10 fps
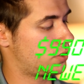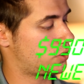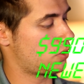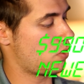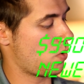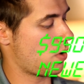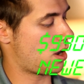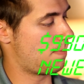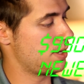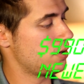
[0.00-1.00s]
So
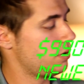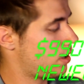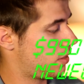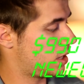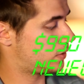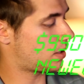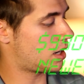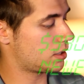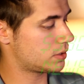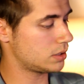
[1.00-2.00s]
a build that's
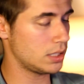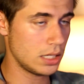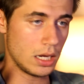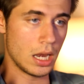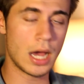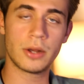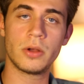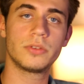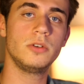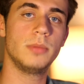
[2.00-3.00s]
honestly not
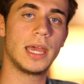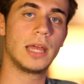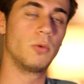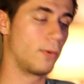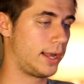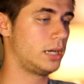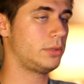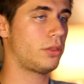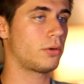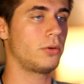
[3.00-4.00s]
all too bad,
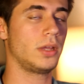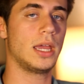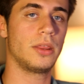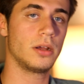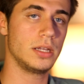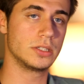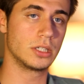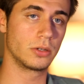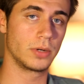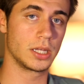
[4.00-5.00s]
randomly thrown together, is
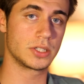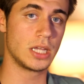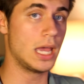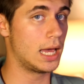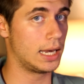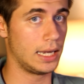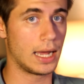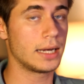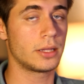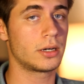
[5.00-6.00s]
going to run us
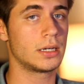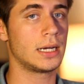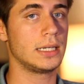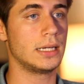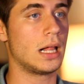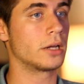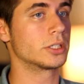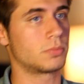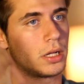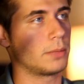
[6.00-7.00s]

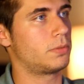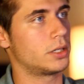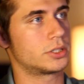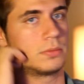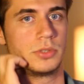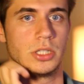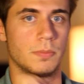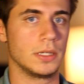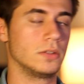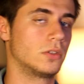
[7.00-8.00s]
$990, probably plus some
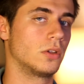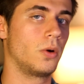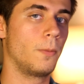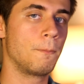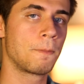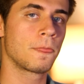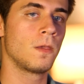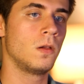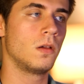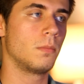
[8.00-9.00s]
shipping, so
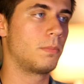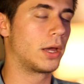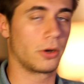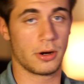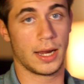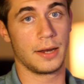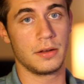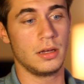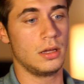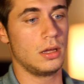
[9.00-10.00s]
about $1,000.
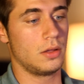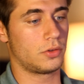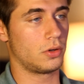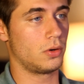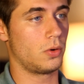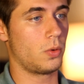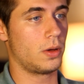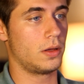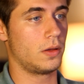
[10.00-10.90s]
So